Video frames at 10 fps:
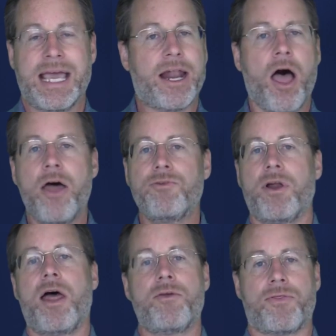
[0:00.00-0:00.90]
and a
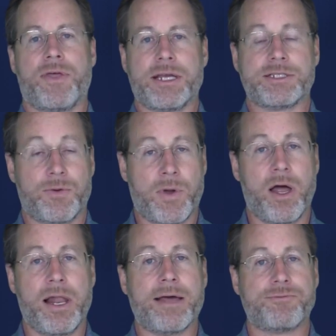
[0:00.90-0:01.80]
hundred other things that we
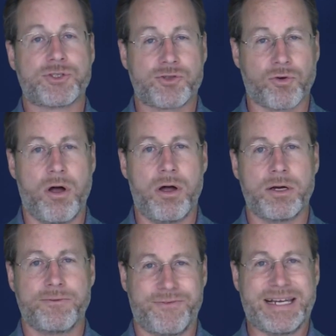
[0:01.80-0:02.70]
all have
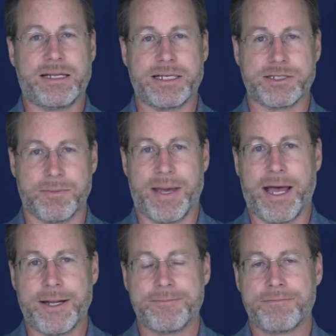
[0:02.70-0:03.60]
strong feelings
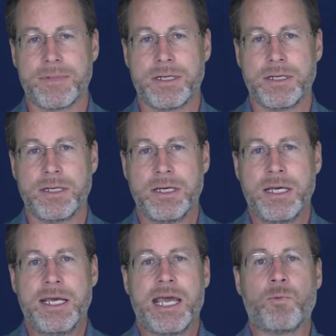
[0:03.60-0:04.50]
about.
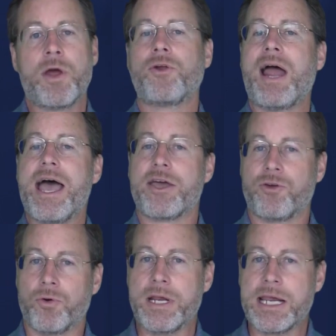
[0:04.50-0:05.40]
And whether I
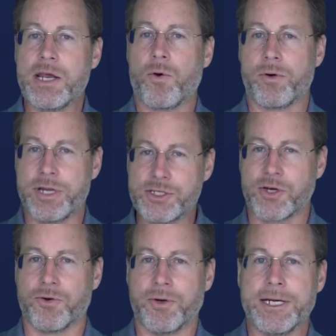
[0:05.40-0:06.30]
agree or
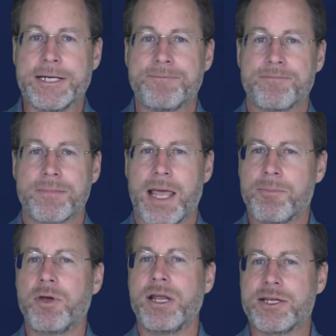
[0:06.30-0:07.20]
disagree,
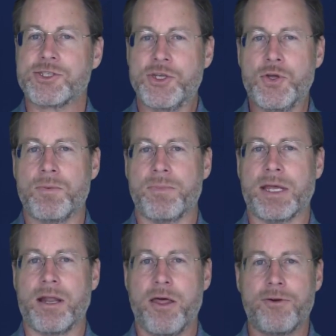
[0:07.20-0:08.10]
I'm going to assume
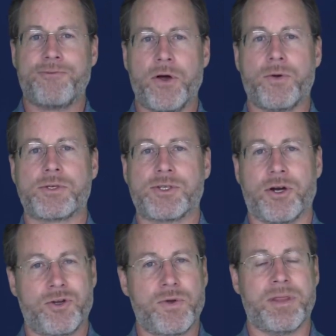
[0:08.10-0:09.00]
that other folks
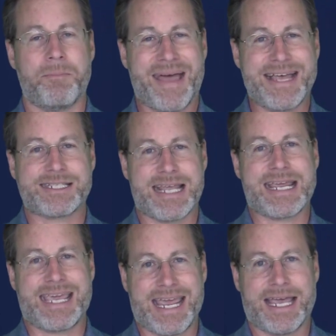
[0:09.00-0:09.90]
are doing the best they
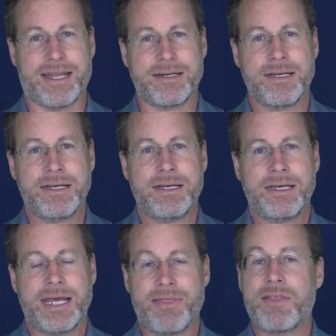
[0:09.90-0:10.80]
can
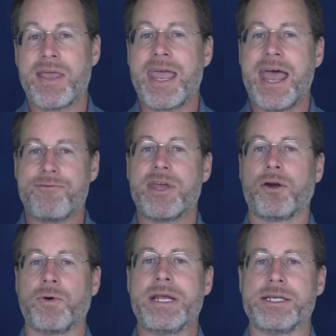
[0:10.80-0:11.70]
and that they have
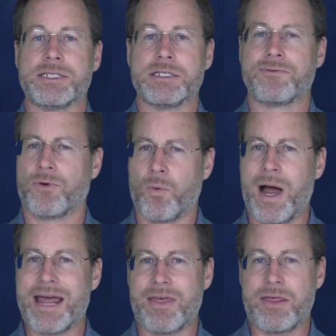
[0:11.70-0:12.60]
their reasons for
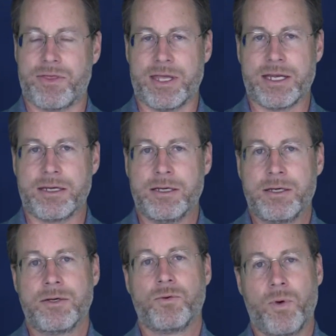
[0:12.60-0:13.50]
why they think
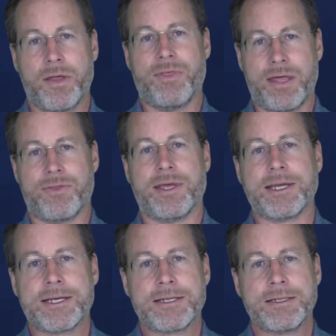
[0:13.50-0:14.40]
what they
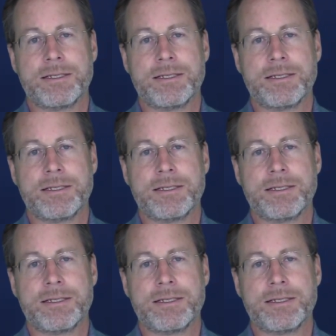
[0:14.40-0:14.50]
think.